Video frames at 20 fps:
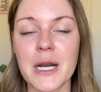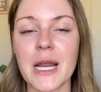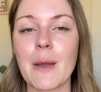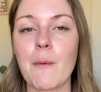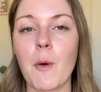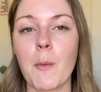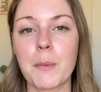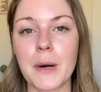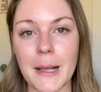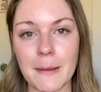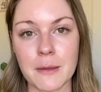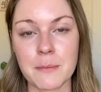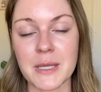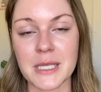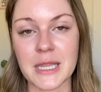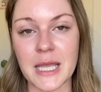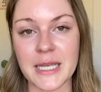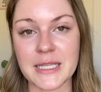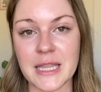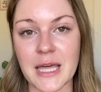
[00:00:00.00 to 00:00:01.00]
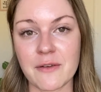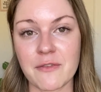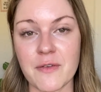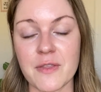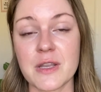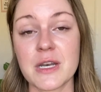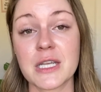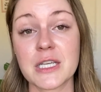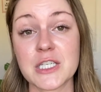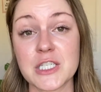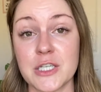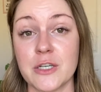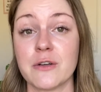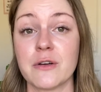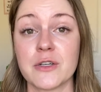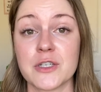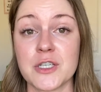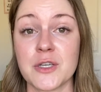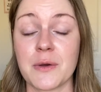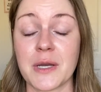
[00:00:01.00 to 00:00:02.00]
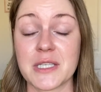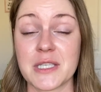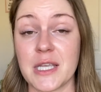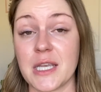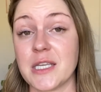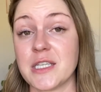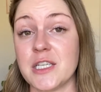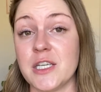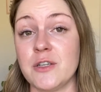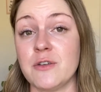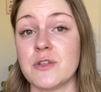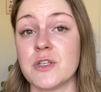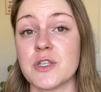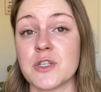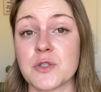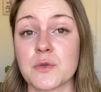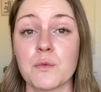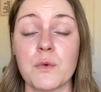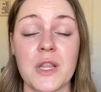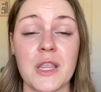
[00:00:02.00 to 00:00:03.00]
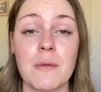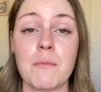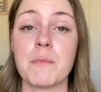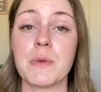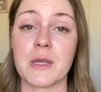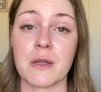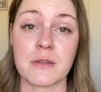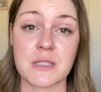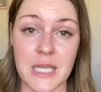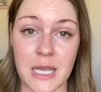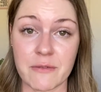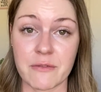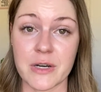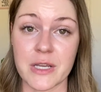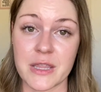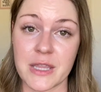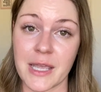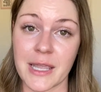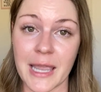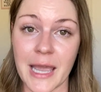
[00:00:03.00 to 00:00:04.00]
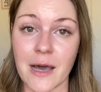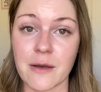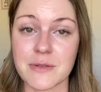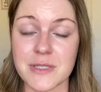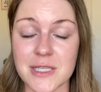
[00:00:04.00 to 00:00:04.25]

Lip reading: It will probably be like that for the next year or two as they continue to just really build everything out.